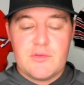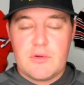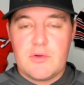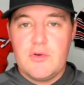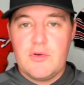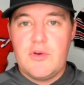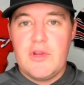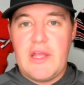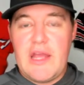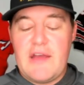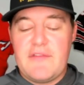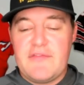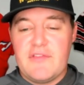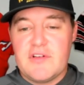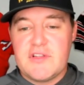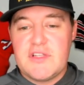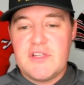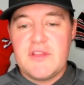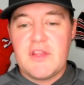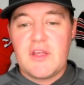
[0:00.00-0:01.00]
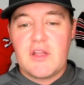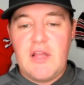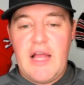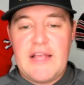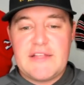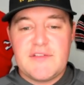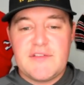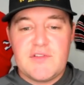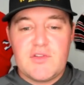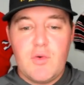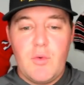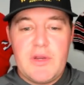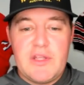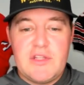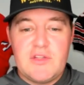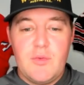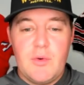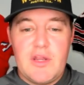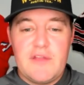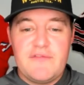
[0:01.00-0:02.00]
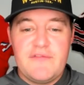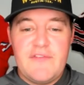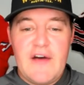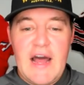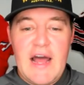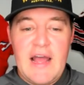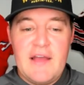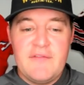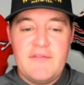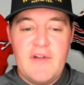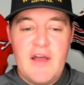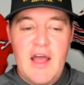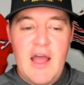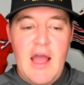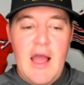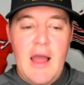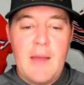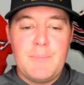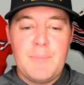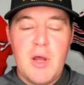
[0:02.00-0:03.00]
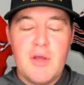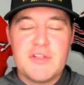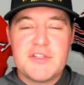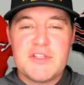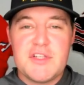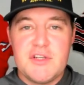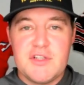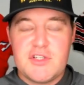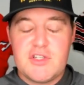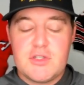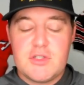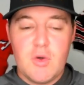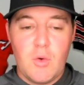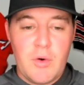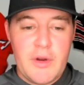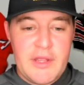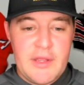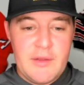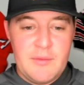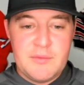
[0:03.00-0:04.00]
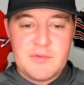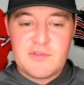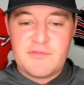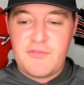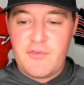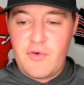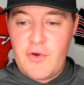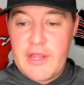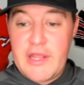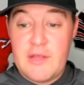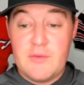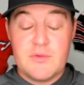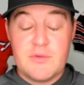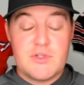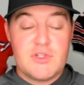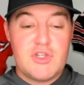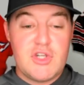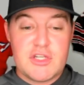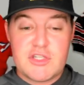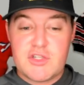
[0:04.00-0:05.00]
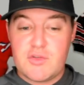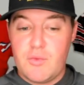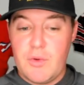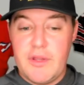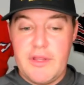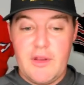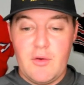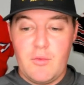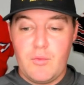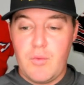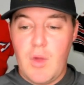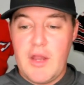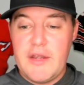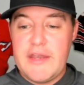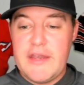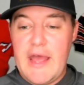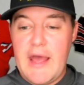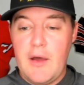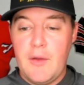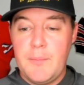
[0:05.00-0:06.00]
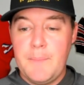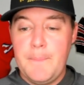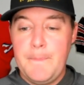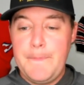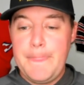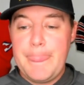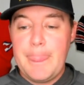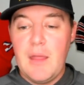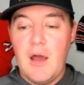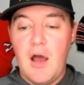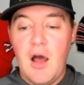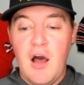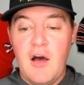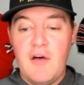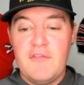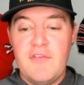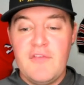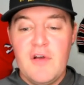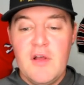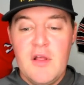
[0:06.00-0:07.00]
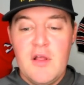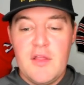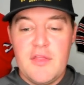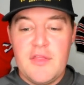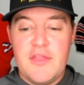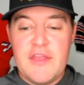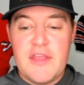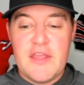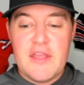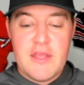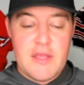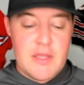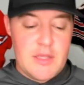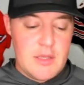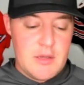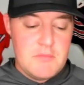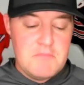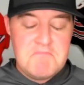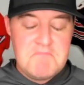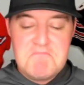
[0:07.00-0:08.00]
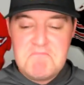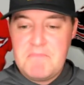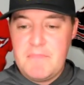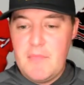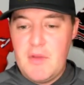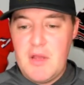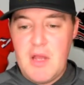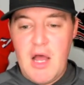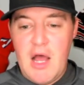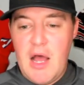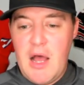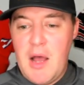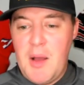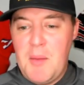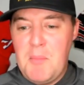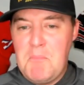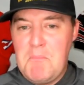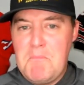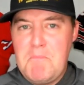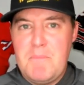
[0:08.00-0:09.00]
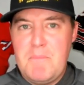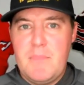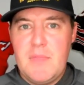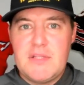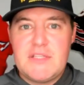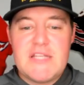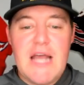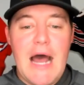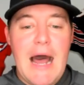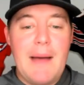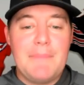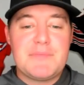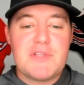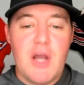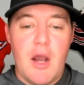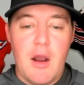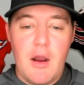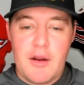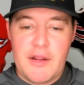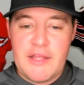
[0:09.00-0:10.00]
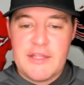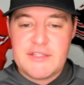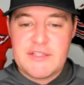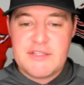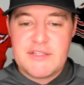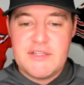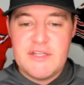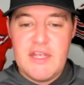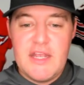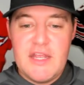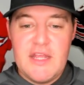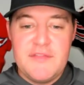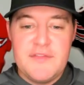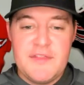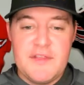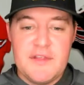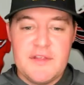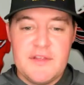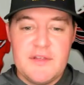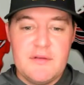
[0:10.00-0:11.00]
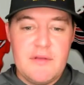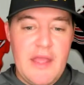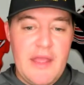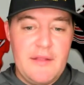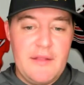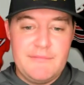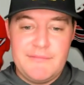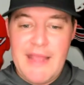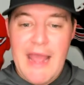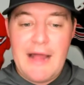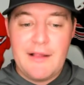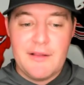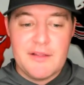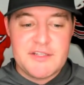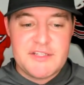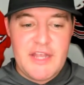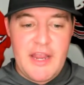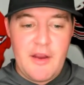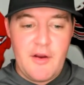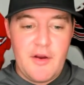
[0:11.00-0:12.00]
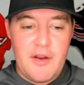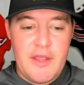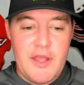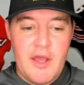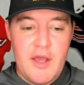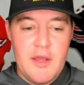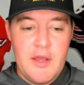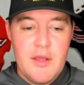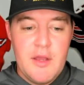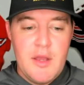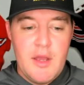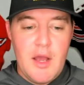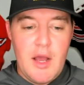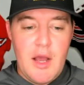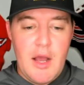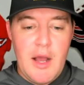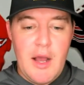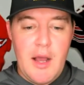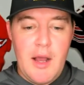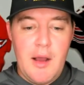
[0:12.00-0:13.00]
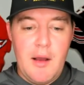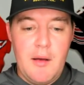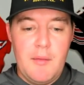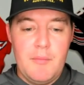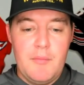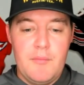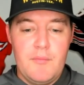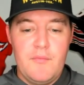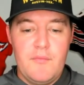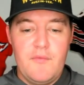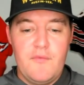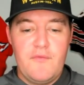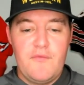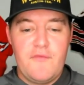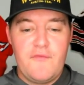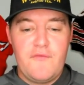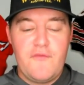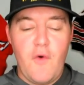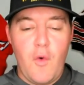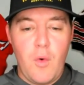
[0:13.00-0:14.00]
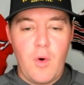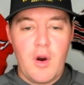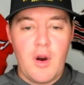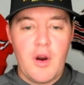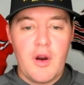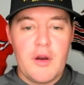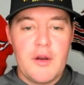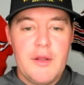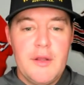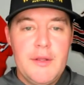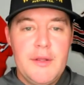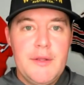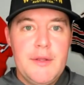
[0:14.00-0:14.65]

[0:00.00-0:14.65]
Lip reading: recruiting efforts in the class of 2025, I posted a story and it was free. It was just really a rundown of the top targets in the Dallas area for